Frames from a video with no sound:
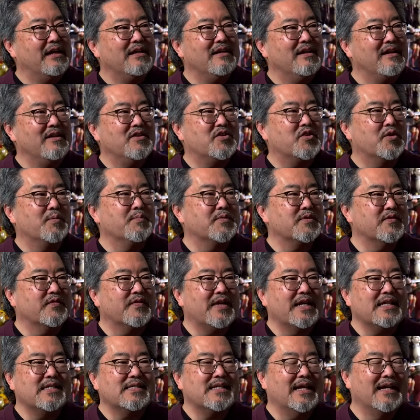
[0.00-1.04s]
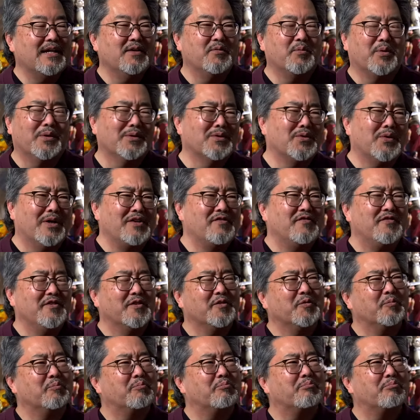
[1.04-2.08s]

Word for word: and in terms of like saying, well, do I feel